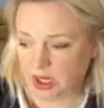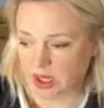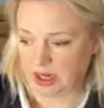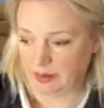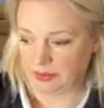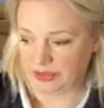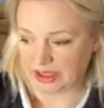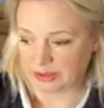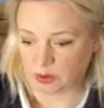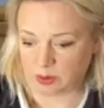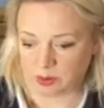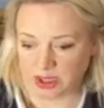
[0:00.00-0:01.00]

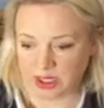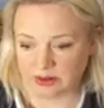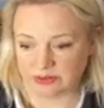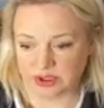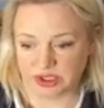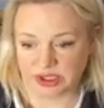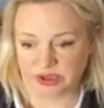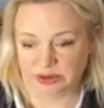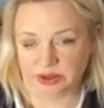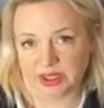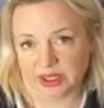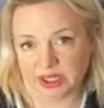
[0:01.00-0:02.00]
that's probably enough to do
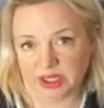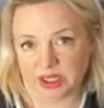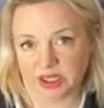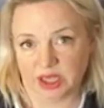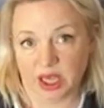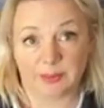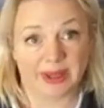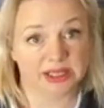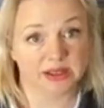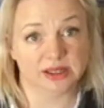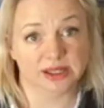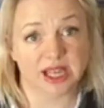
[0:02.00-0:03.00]
like a
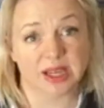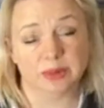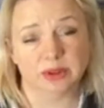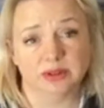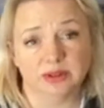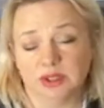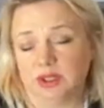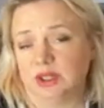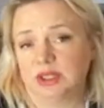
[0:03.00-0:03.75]
bedside table,